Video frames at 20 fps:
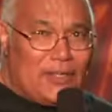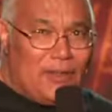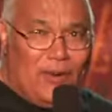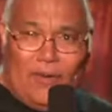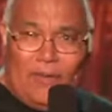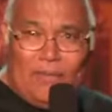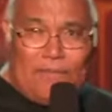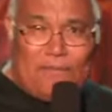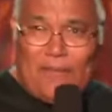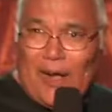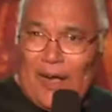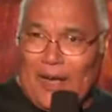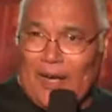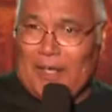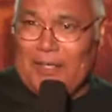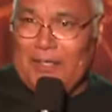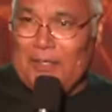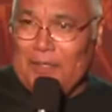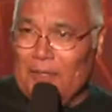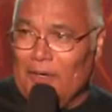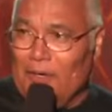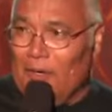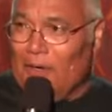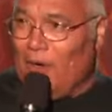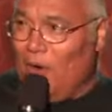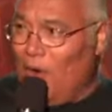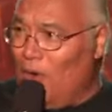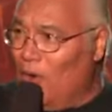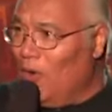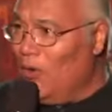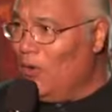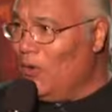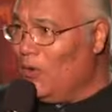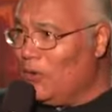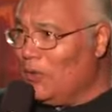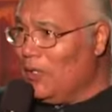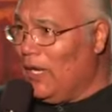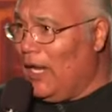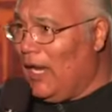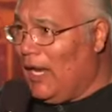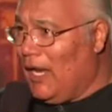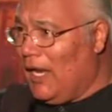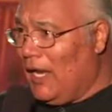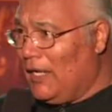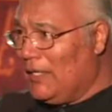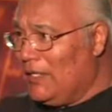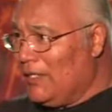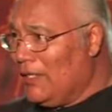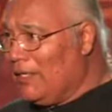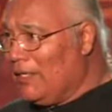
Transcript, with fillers: Go find your own land.